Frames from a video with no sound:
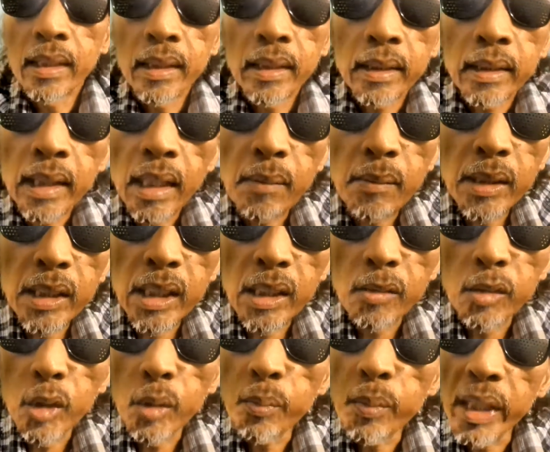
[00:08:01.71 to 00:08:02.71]
That means
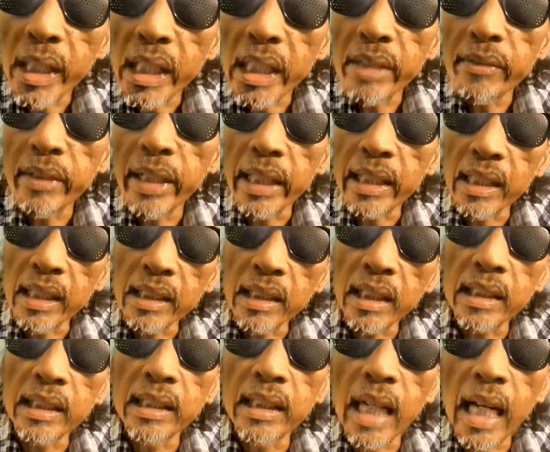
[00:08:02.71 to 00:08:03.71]
if you believe that
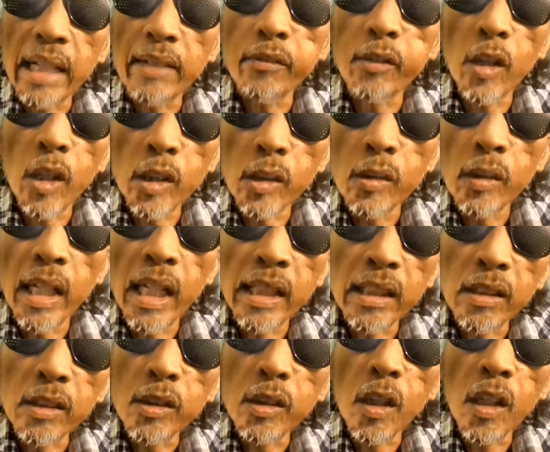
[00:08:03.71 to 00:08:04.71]
Jesus died for you and
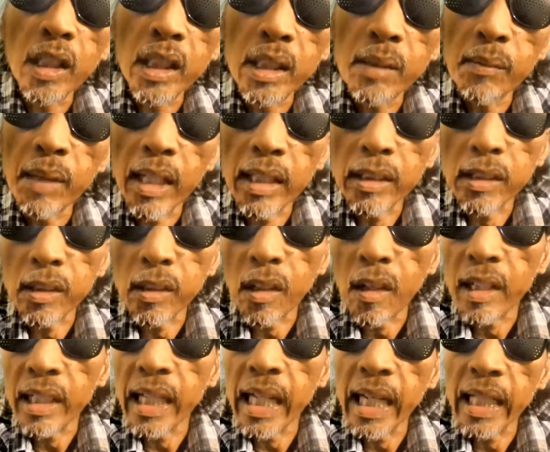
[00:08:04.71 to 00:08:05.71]
you call him as
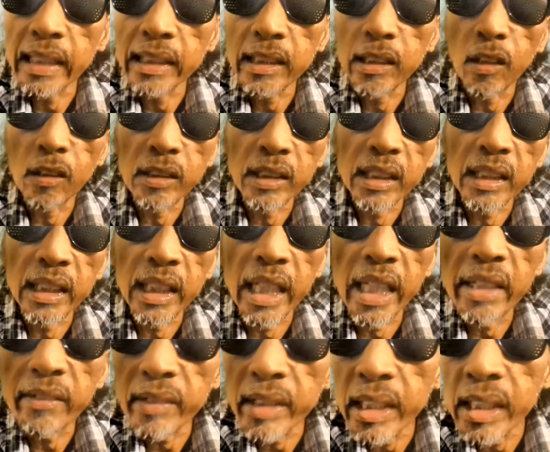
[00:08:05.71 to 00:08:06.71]
Lord, as your
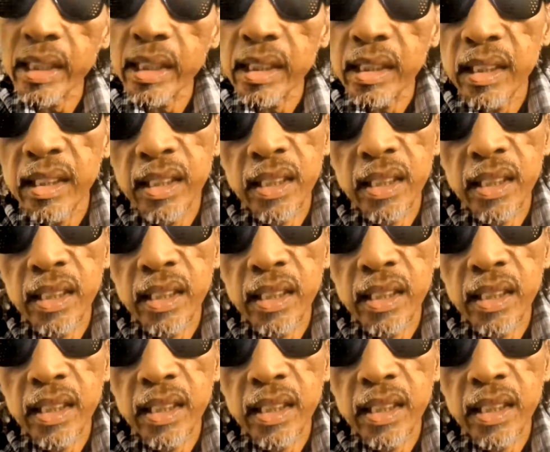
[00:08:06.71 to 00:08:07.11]
Savior,